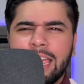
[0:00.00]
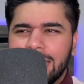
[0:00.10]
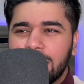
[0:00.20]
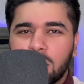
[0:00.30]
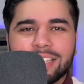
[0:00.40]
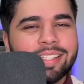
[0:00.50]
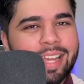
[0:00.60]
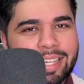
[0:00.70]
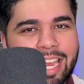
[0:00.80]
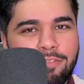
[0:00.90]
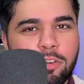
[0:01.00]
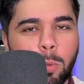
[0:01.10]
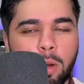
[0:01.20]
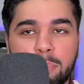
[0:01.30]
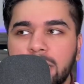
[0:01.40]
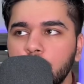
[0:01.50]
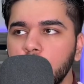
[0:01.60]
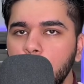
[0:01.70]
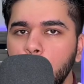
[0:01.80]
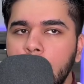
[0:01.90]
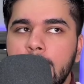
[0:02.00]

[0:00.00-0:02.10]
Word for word: he can't sack everyone because, you know,